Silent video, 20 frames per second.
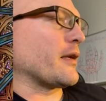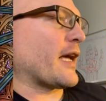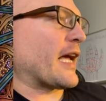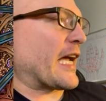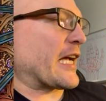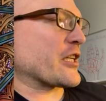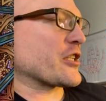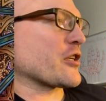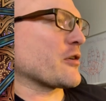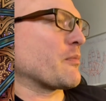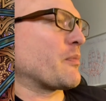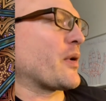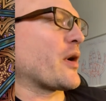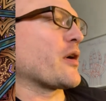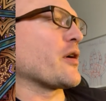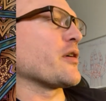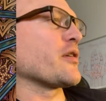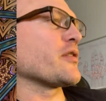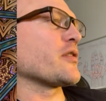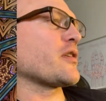action
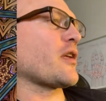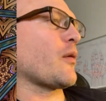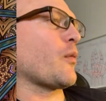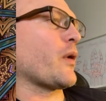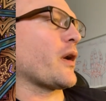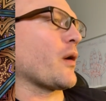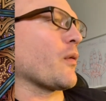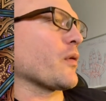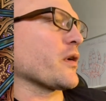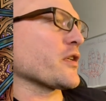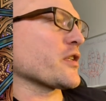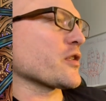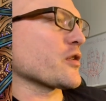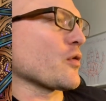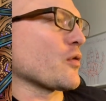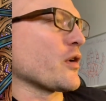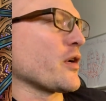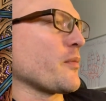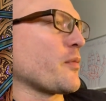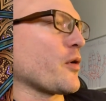pose, when I want to
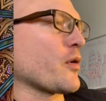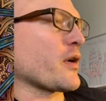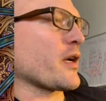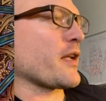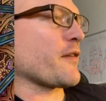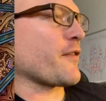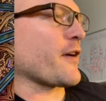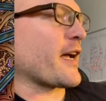storyboard it. If I